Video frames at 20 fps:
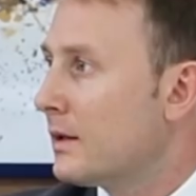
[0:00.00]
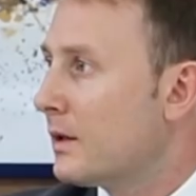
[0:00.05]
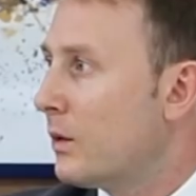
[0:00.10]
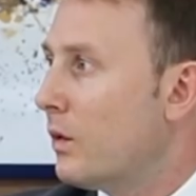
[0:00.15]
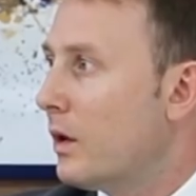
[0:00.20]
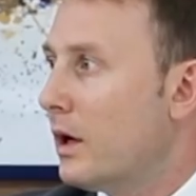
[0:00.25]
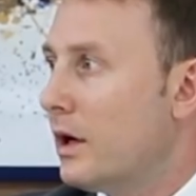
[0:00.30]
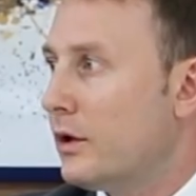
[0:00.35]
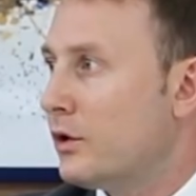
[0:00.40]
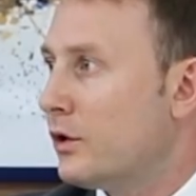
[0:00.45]
is
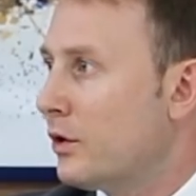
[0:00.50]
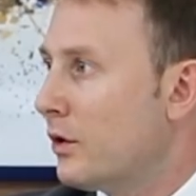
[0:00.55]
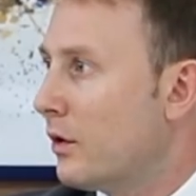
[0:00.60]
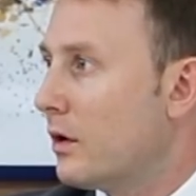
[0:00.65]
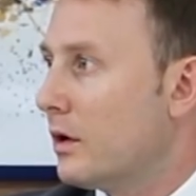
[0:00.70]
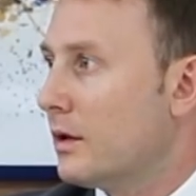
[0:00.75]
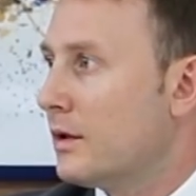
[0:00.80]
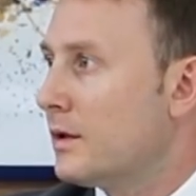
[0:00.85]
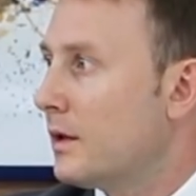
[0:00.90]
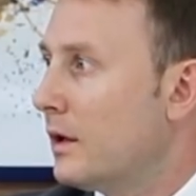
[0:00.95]
quite
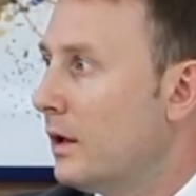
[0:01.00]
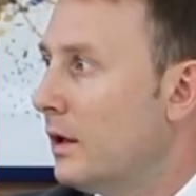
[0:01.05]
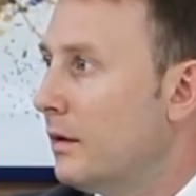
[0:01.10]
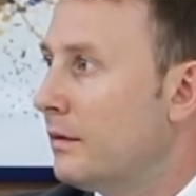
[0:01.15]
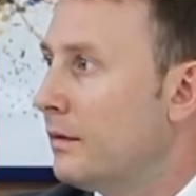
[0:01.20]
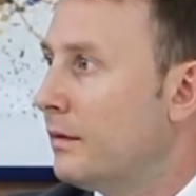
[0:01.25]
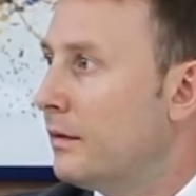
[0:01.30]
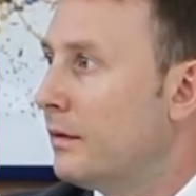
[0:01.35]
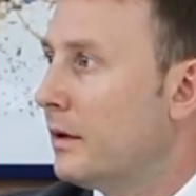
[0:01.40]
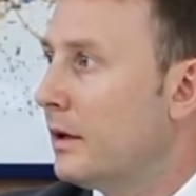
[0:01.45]
short.
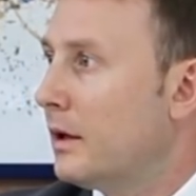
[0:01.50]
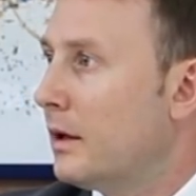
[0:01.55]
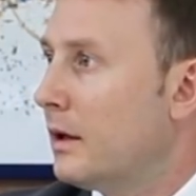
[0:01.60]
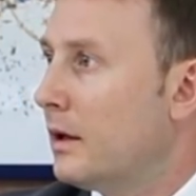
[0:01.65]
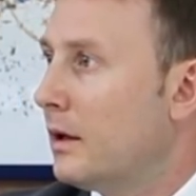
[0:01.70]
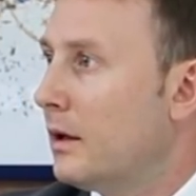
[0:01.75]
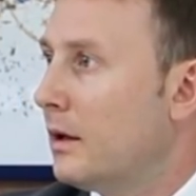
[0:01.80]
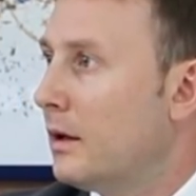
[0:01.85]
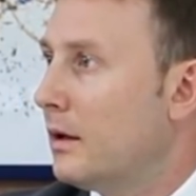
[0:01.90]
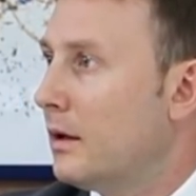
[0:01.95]
If
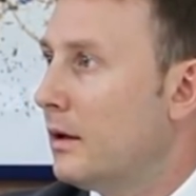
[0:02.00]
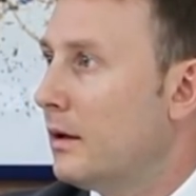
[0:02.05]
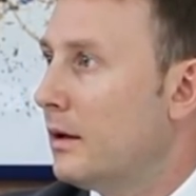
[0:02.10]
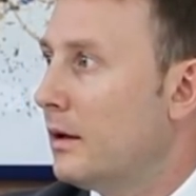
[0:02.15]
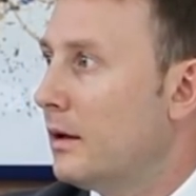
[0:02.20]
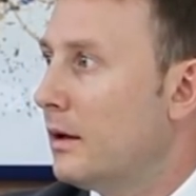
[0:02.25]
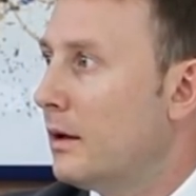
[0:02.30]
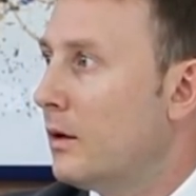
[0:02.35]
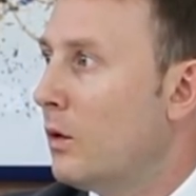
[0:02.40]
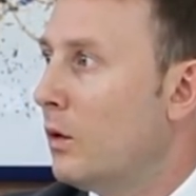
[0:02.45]

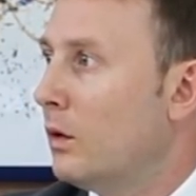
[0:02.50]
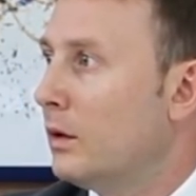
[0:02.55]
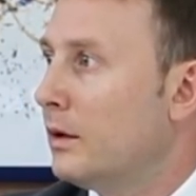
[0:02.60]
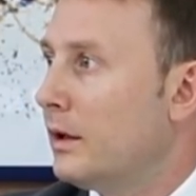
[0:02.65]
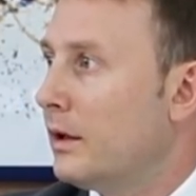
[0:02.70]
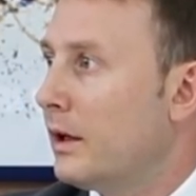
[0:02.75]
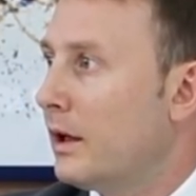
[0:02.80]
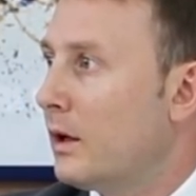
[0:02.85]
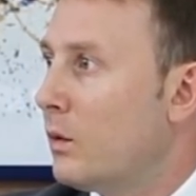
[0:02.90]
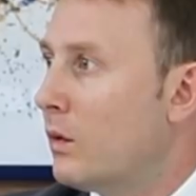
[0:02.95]
all
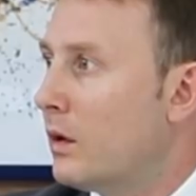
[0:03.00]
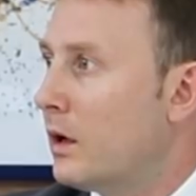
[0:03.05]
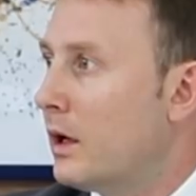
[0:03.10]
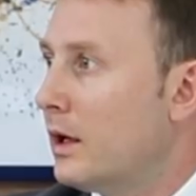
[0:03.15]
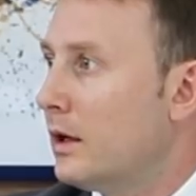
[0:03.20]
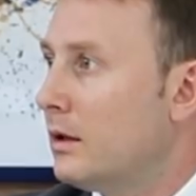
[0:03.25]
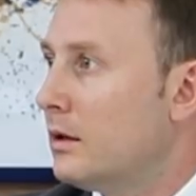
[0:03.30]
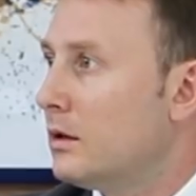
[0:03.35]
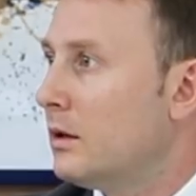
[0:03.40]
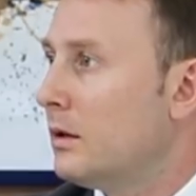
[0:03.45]
the
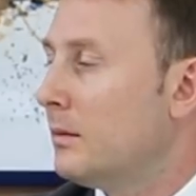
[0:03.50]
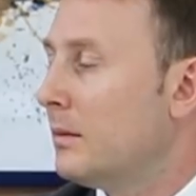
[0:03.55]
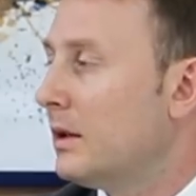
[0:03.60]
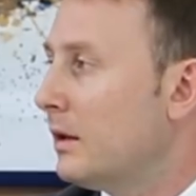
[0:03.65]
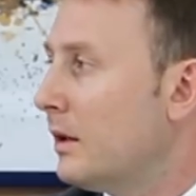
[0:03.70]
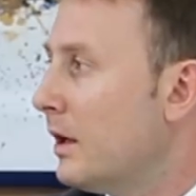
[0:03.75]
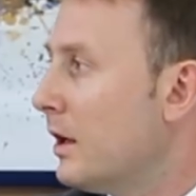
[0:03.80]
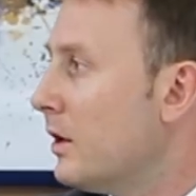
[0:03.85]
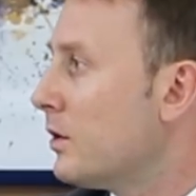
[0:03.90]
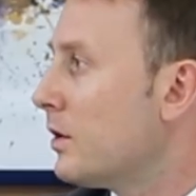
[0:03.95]
required
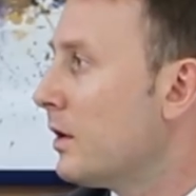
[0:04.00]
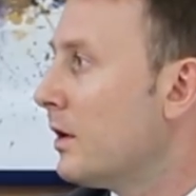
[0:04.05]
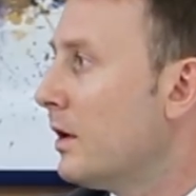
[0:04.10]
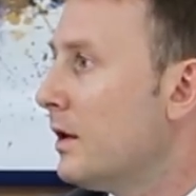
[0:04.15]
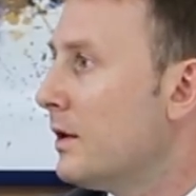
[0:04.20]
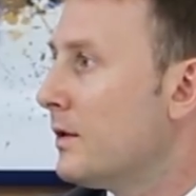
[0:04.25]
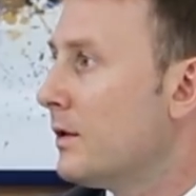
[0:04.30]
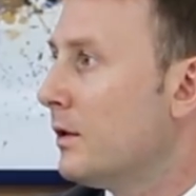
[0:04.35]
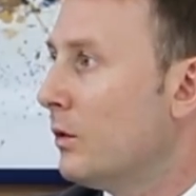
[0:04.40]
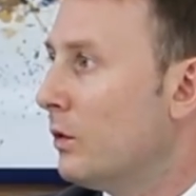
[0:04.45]
documentation
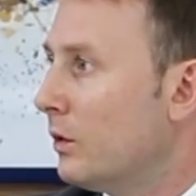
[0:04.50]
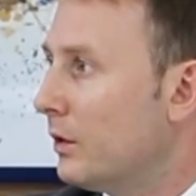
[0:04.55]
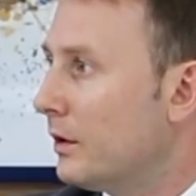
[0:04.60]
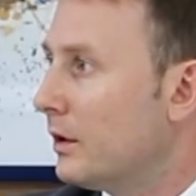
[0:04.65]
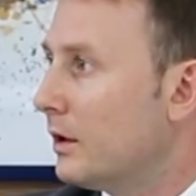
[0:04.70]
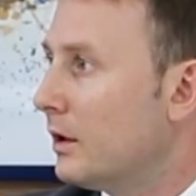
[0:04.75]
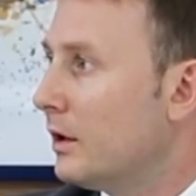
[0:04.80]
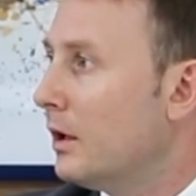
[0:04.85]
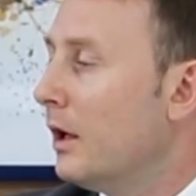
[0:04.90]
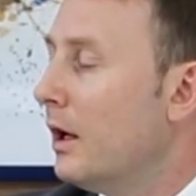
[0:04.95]
is in
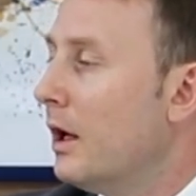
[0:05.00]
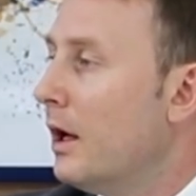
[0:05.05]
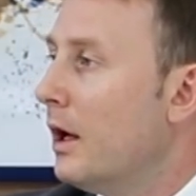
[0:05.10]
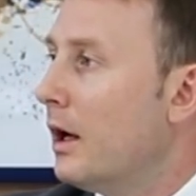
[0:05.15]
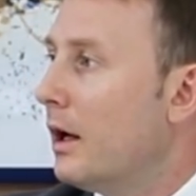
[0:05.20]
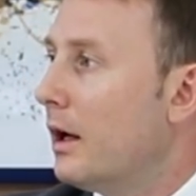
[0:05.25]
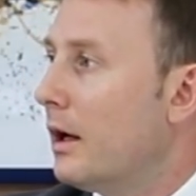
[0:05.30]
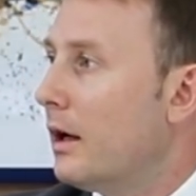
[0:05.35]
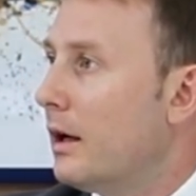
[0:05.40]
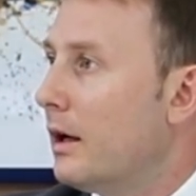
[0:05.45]
order,
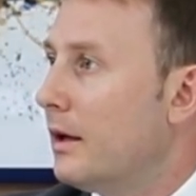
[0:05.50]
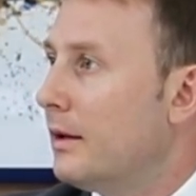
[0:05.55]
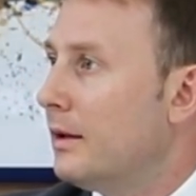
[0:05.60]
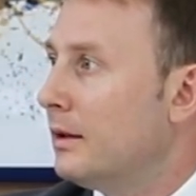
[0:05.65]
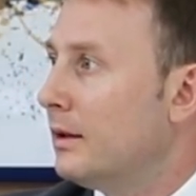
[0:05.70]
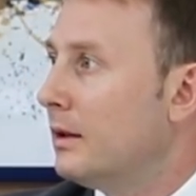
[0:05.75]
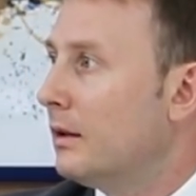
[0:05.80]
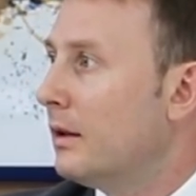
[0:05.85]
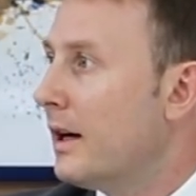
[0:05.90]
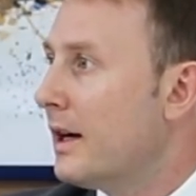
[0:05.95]

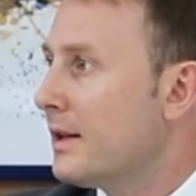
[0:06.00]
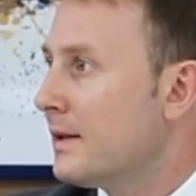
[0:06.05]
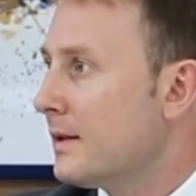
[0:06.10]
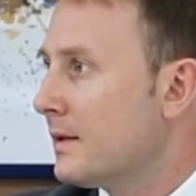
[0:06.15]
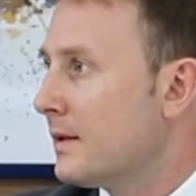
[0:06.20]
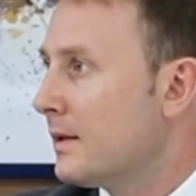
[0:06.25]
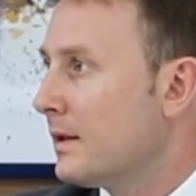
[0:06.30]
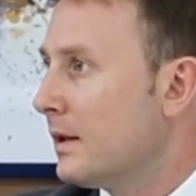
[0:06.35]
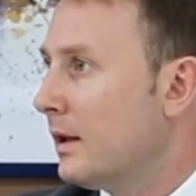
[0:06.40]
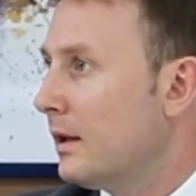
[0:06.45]
then the
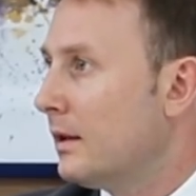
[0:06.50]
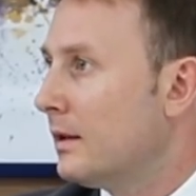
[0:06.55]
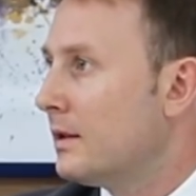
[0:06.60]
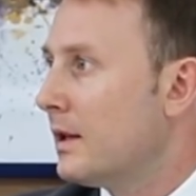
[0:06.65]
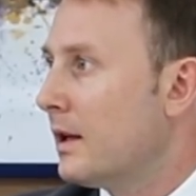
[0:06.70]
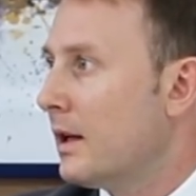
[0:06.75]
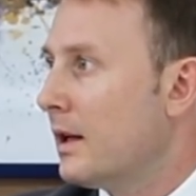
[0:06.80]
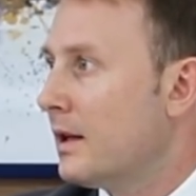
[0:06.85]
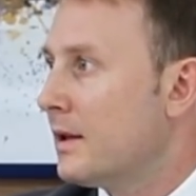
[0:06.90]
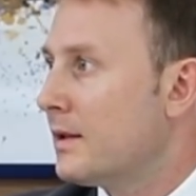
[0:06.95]
licensing
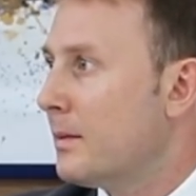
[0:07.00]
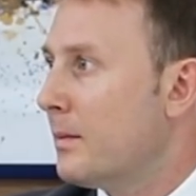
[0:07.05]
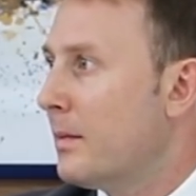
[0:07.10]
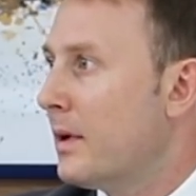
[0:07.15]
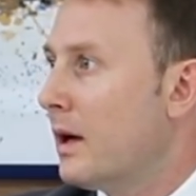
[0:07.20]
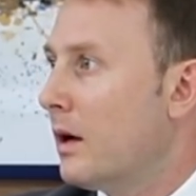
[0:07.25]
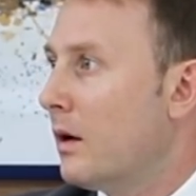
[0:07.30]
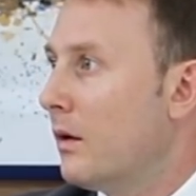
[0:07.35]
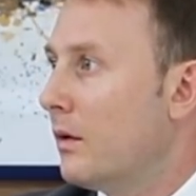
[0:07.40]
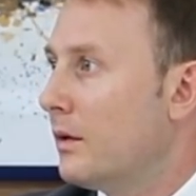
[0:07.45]
takes
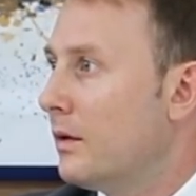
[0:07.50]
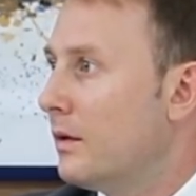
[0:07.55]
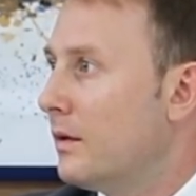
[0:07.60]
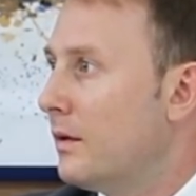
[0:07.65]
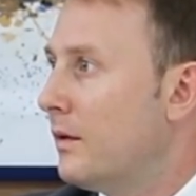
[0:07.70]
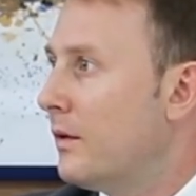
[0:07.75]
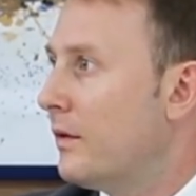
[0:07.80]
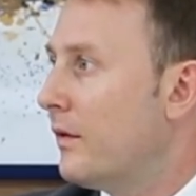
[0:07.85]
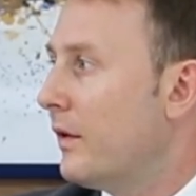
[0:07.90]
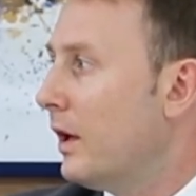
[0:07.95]
about
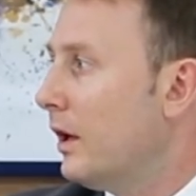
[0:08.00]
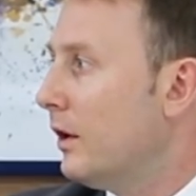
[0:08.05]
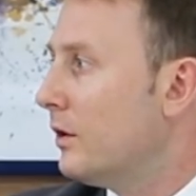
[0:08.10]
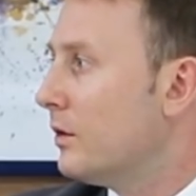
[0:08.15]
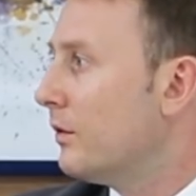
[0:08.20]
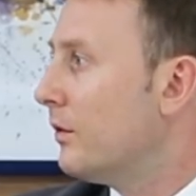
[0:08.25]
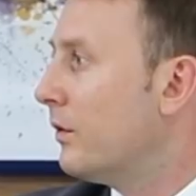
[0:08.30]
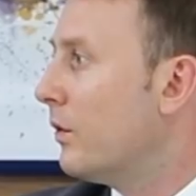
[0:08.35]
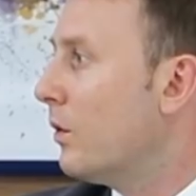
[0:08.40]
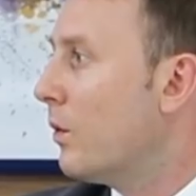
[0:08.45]
3
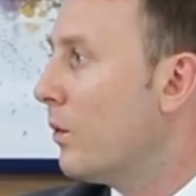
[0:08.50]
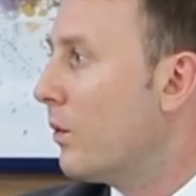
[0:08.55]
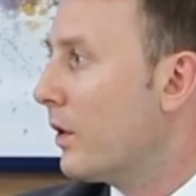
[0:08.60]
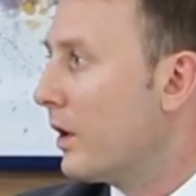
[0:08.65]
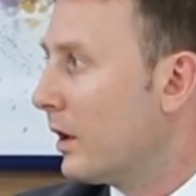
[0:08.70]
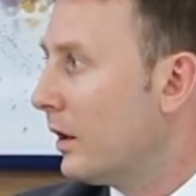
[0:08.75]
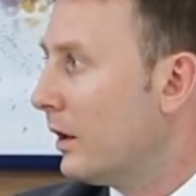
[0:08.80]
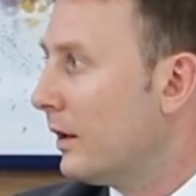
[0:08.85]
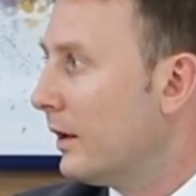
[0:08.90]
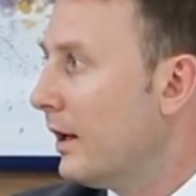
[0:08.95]
to 4
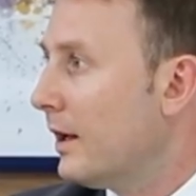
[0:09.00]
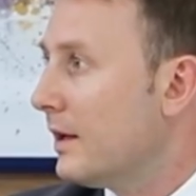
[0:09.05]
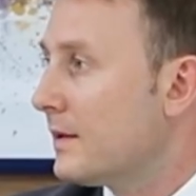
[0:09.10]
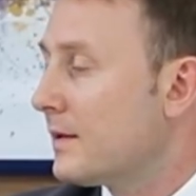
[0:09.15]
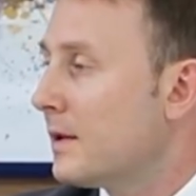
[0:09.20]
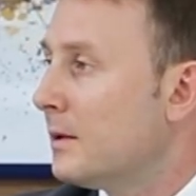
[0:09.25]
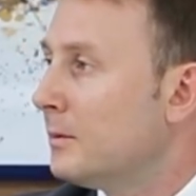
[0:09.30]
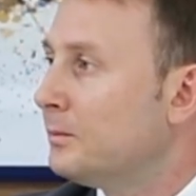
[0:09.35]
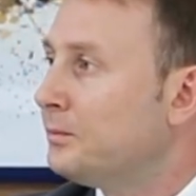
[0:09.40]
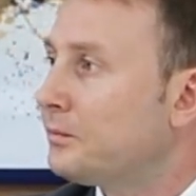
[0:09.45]
working
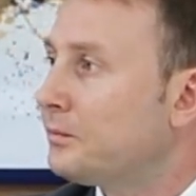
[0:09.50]
days.